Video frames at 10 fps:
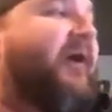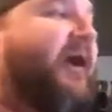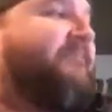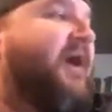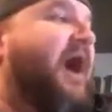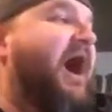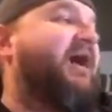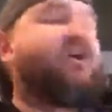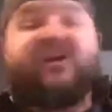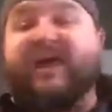right?
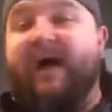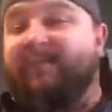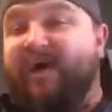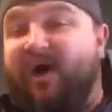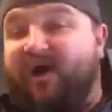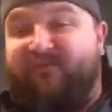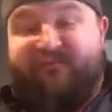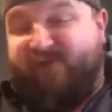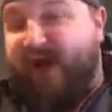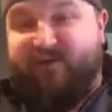Could not be all
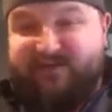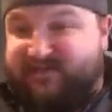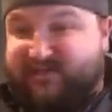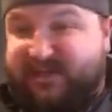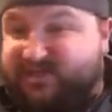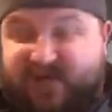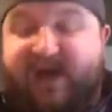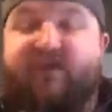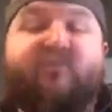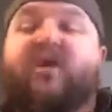flowers and
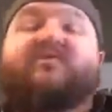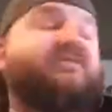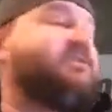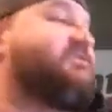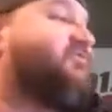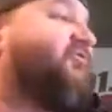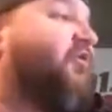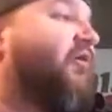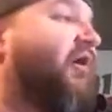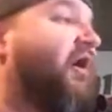sunshine and roses
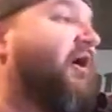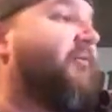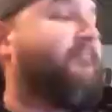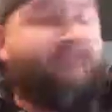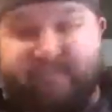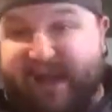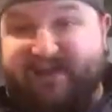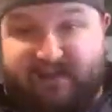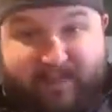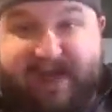for
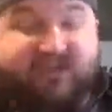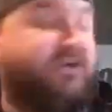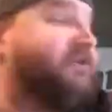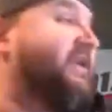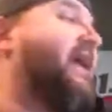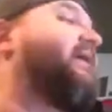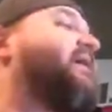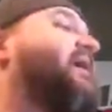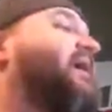the Bachelor, Nick